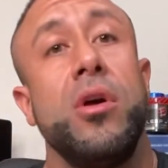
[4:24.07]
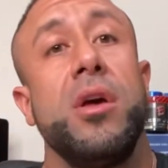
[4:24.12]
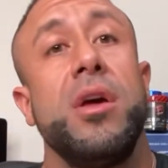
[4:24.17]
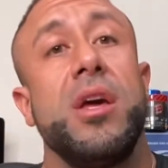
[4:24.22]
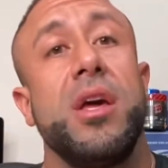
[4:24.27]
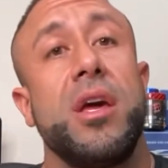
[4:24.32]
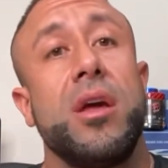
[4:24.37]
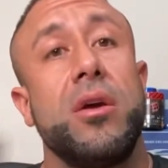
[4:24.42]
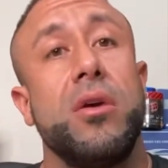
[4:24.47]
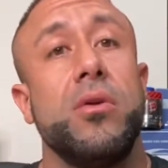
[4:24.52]

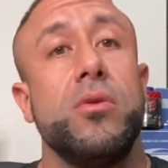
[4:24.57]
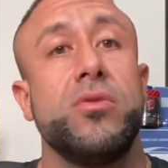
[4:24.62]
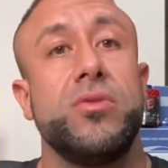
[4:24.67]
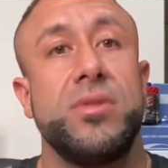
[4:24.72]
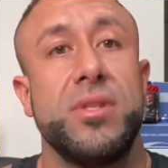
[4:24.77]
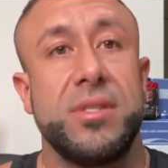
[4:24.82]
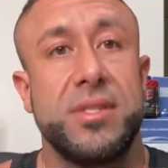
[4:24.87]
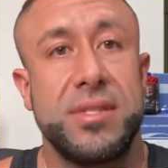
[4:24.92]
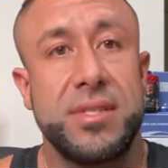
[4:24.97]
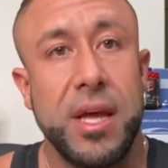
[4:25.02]
it goes
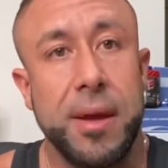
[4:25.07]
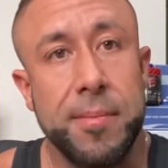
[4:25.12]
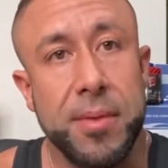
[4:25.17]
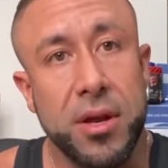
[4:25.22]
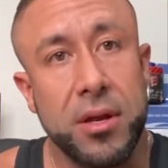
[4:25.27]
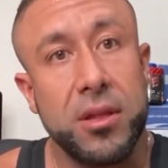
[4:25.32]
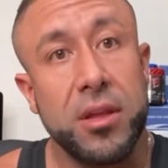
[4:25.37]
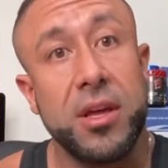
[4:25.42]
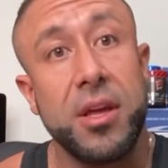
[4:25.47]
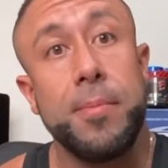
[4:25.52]

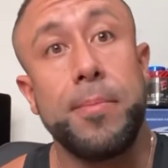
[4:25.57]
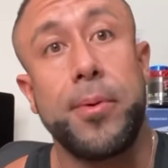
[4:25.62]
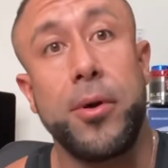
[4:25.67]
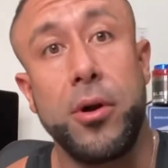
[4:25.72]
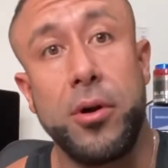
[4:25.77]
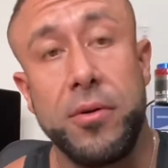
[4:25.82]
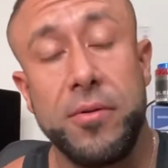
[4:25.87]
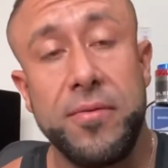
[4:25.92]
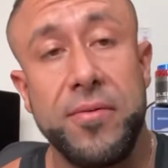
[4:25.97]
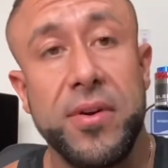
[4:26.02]
systemically
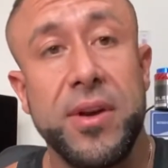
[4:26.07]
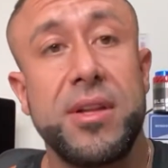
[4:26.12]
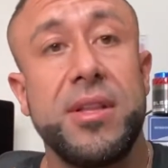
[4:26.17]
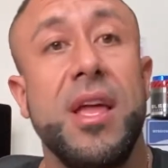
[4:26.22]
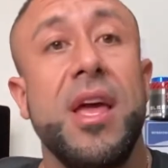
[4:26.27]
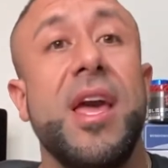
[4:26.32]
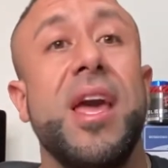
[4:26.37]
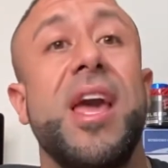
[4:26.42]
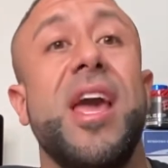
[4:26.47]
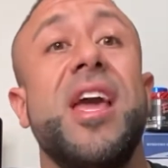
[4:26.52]
perfect,
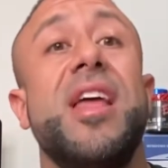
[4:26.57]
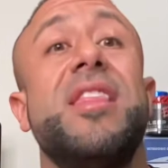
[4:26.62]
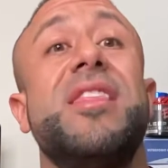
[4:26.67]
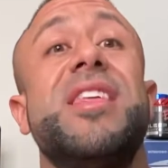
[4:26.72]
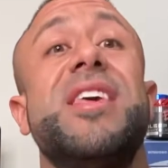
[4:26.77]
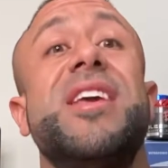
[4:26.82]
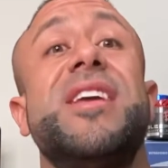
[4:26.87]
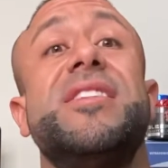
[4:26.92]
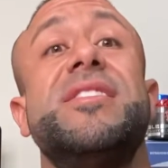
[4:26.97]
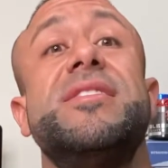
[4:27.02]
and
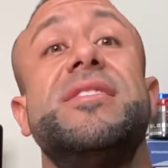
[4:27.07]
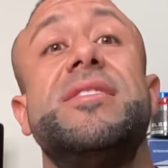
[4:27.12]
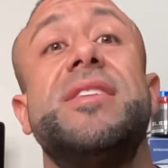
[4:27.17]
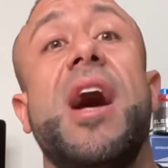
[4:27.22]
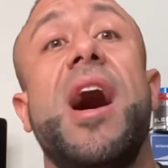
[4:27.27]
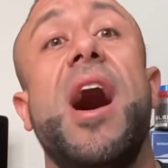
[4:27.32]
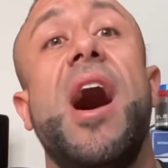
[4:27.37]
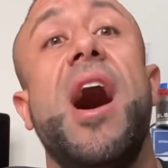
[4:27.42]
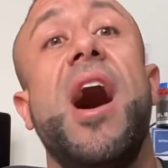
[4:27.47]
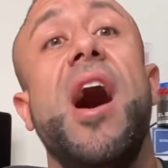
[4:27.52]
the
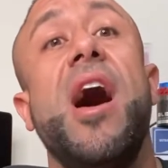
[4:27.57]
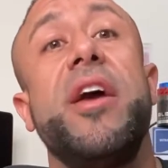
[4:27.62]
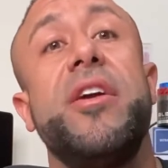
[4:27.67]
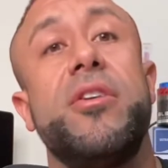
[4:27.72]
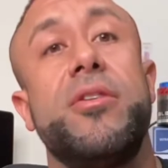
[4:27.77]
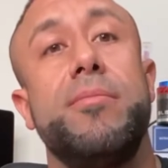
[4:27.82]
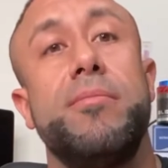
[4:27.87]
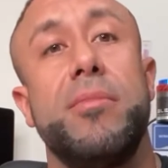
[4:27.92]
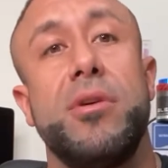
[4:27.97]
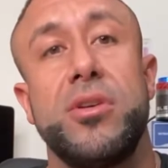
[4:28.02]
entire
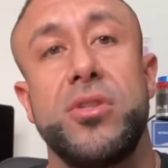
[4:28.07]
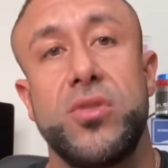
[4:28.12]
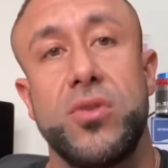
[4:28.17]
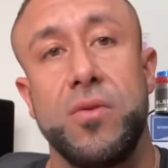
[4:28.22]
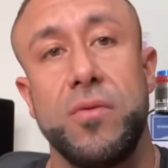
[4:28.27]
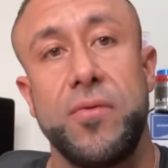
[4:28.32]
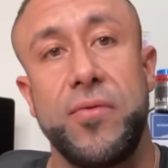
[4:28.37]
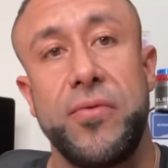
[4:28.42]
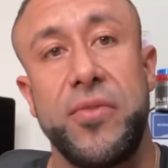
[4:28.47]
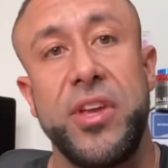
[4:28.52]
muscle
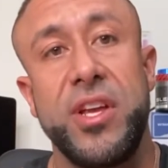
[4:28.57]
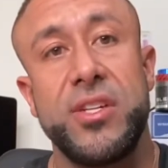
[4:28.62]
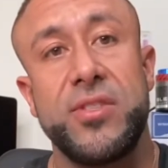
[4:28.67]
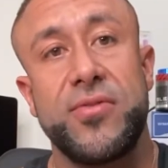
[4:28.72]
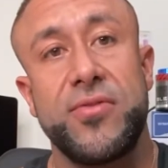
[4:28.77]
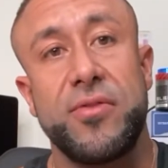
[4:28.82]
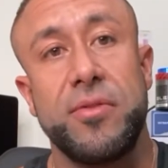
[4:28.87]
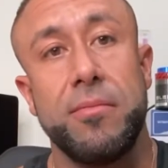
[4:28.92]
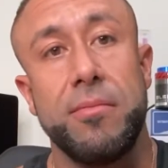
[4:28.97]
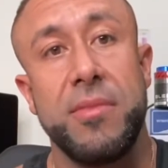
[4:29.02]
feeds
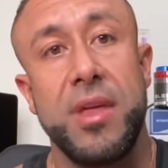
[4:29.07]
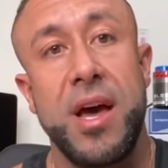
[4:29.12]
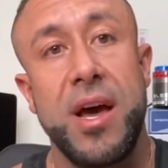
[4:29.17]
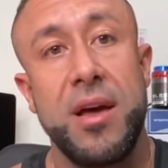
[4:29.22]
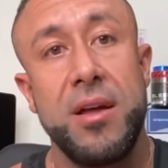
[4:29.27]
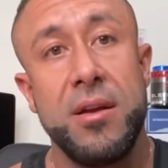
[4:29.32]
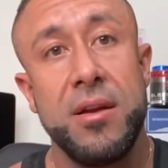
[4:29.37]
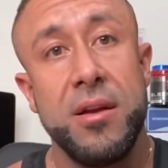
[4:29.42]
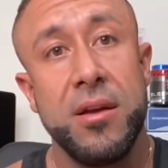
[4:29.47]
from that,